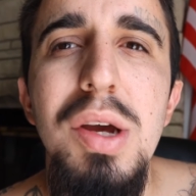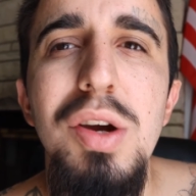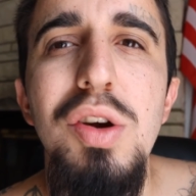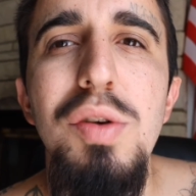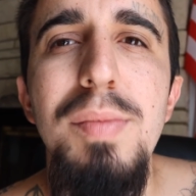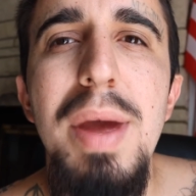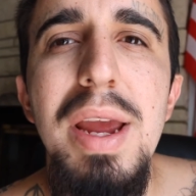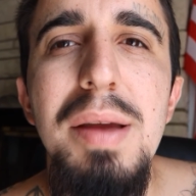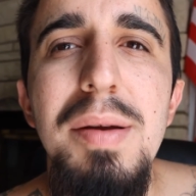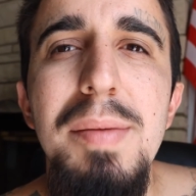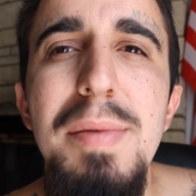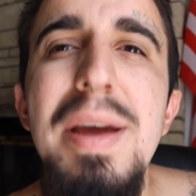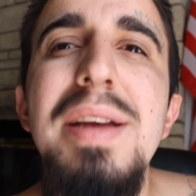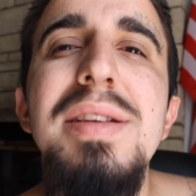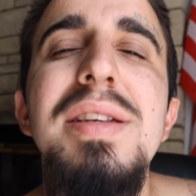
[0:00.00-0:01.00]
who make
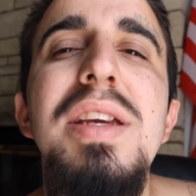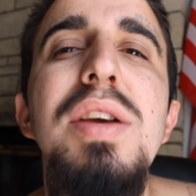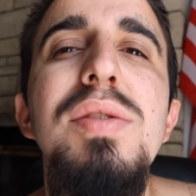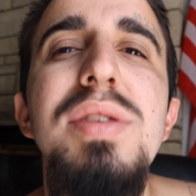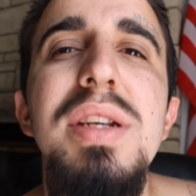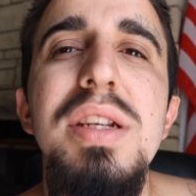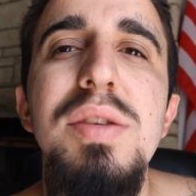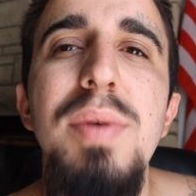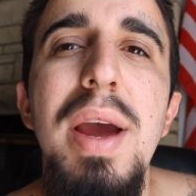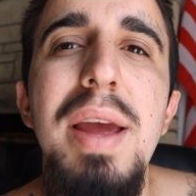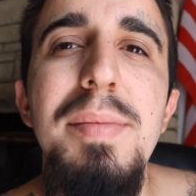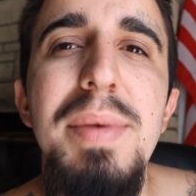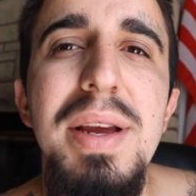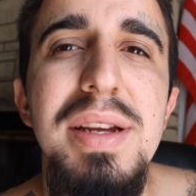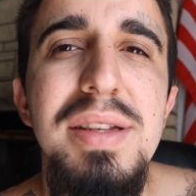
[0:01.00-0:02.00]
excuses,
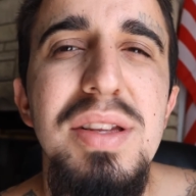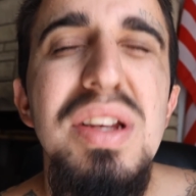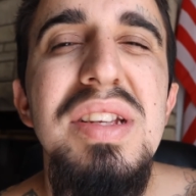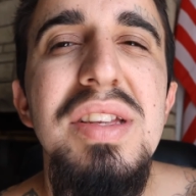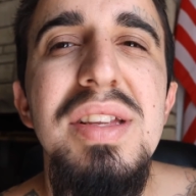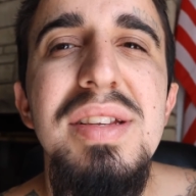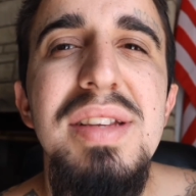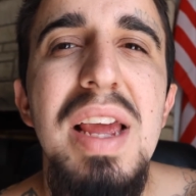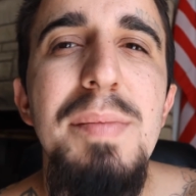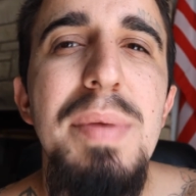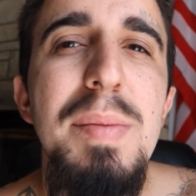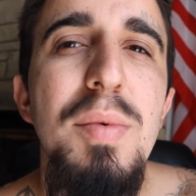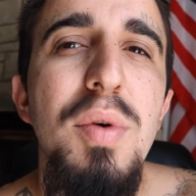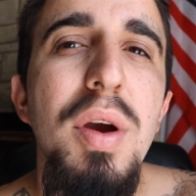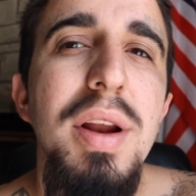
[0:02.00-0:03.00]
right? Because these are the same
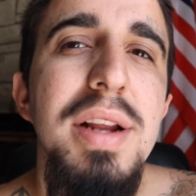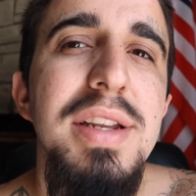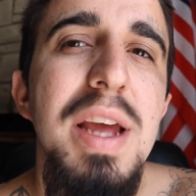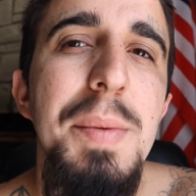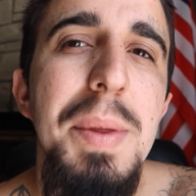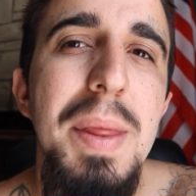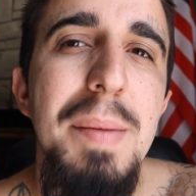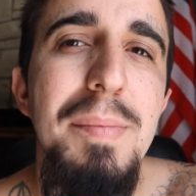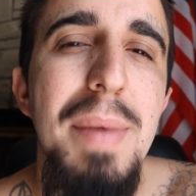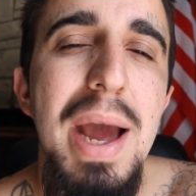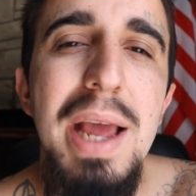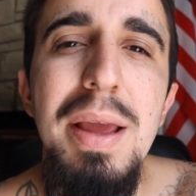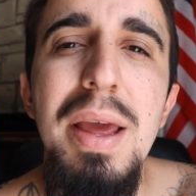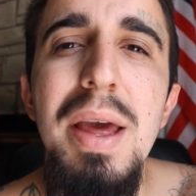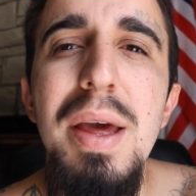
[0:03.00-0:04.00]
people who are going to tell me that
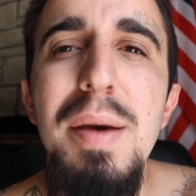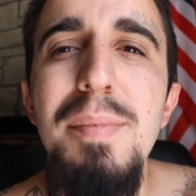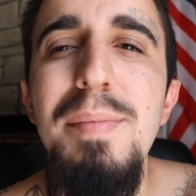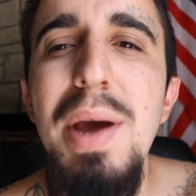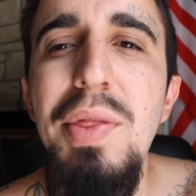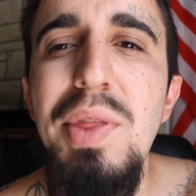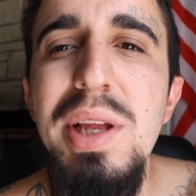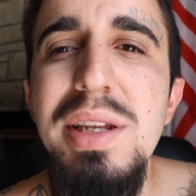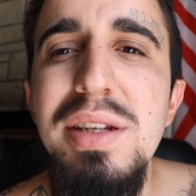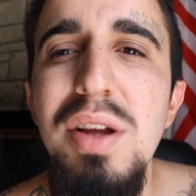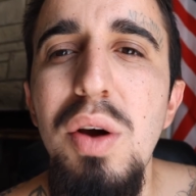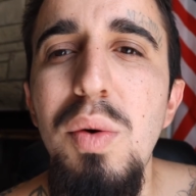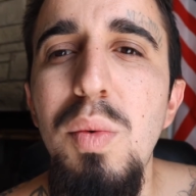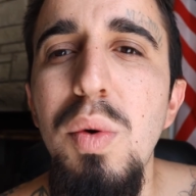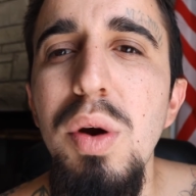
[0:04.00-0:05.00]
my methods
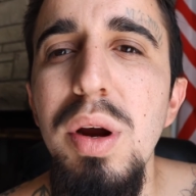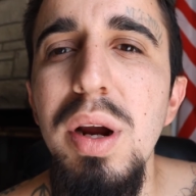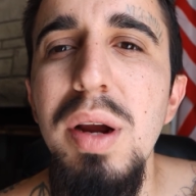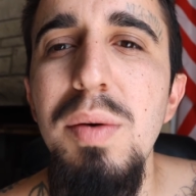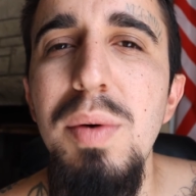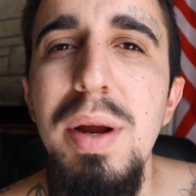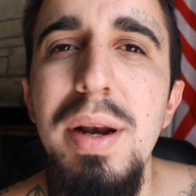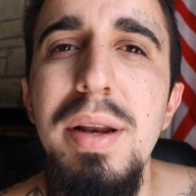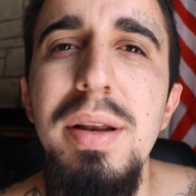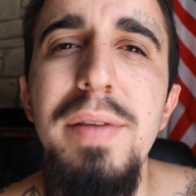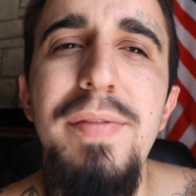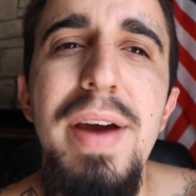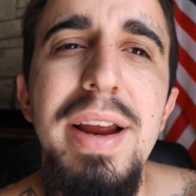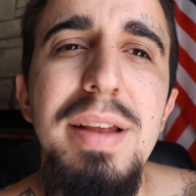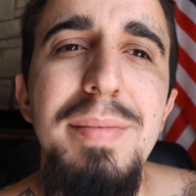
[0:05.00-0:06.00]
don't work, when the
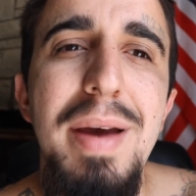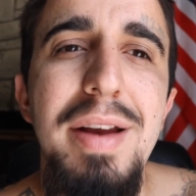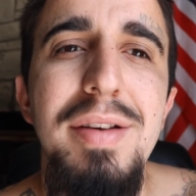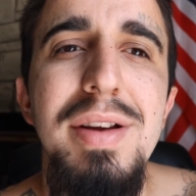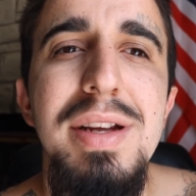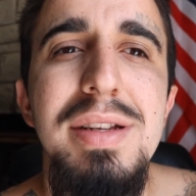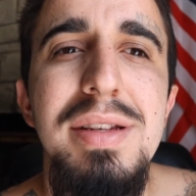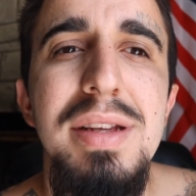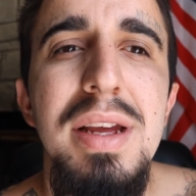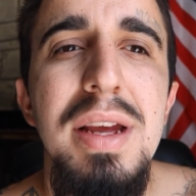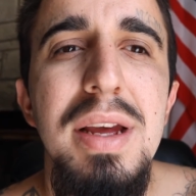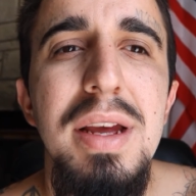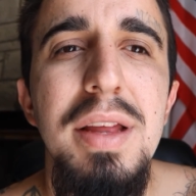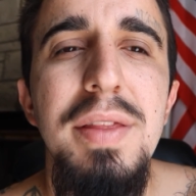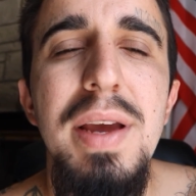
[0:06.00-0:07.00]
fact of the matter is,
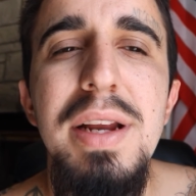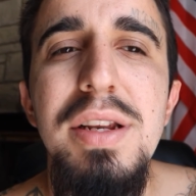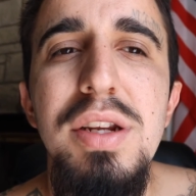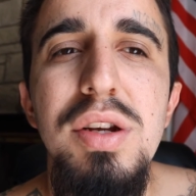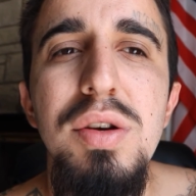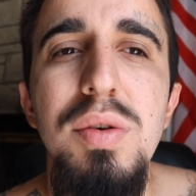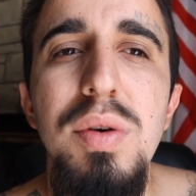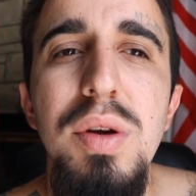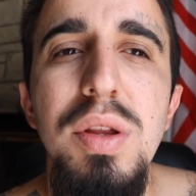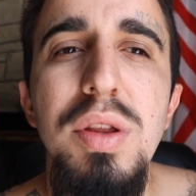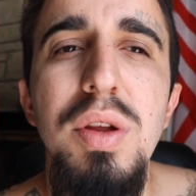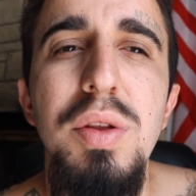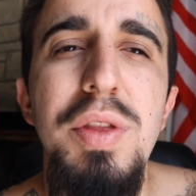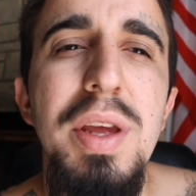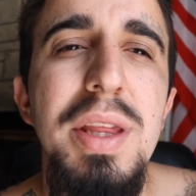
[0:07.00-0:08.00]
they do.
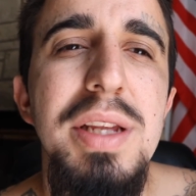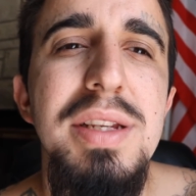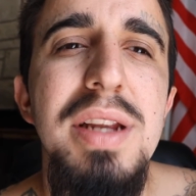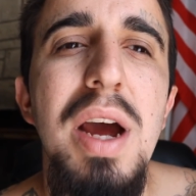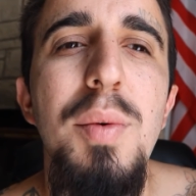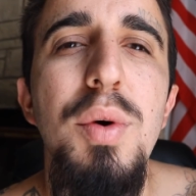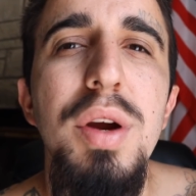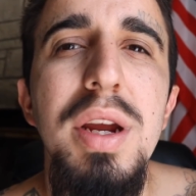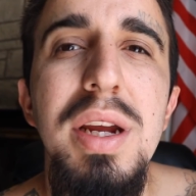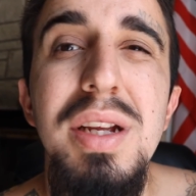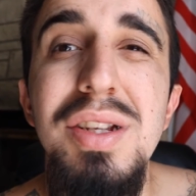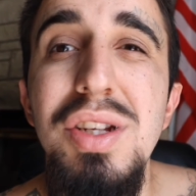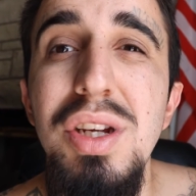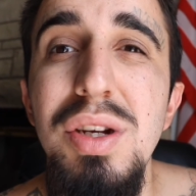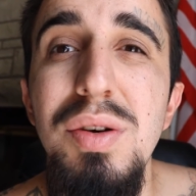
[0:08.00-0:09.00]
The thing that's not working
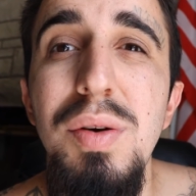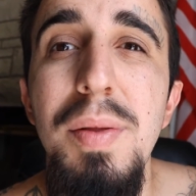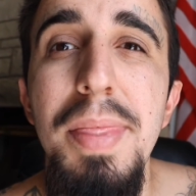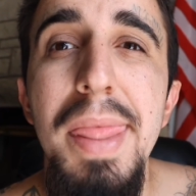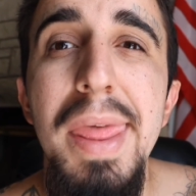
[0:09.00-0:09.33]
is you.